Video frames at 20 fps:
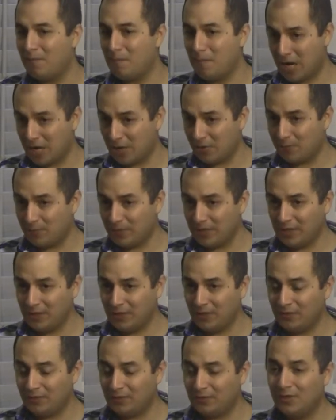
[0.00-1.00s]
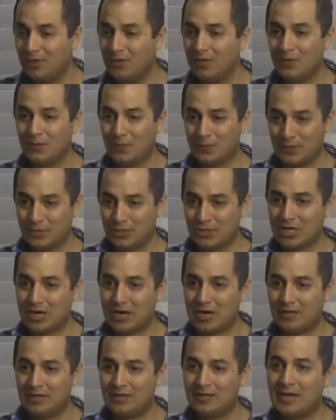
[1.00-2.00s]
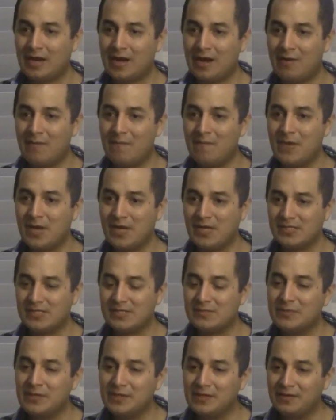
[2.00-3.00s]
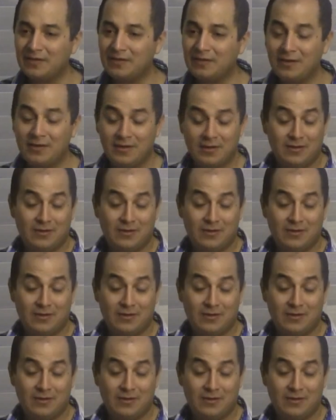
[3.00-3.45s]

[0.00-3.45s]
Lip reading: my opinion, which that makes me,